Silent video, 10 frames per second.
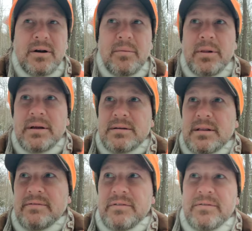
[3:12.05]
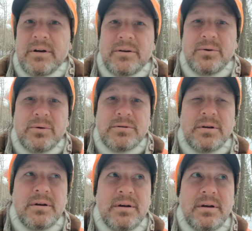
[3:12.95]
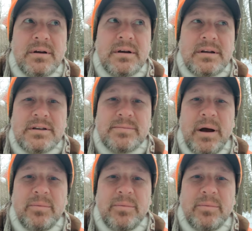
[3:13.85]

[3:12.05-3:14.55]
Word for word: Brian Kightlinger, God bless, Left and Field Outdoors,